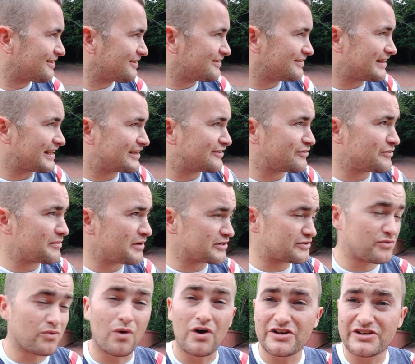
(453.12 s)
thank you very much
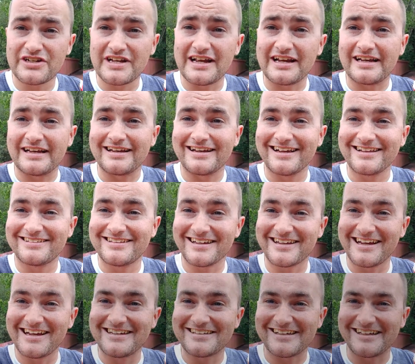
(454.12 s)
for watching and take
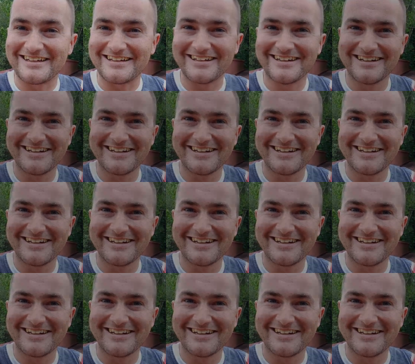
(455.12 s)
it easy.